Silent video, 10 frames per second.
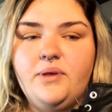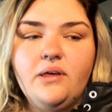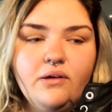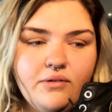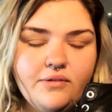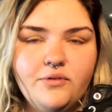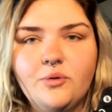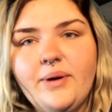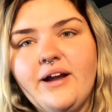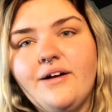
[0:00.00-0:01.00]
beautiful
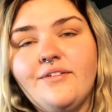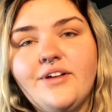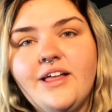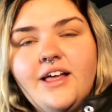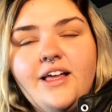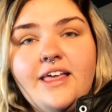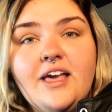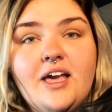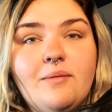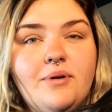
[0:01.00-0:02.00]
pair of
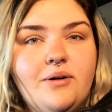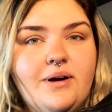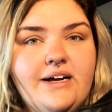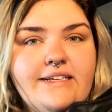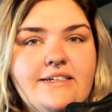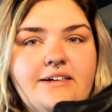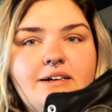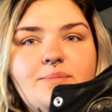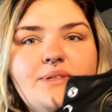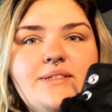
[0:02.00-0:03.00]
camo high
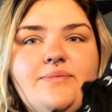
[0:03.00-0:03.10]
tops.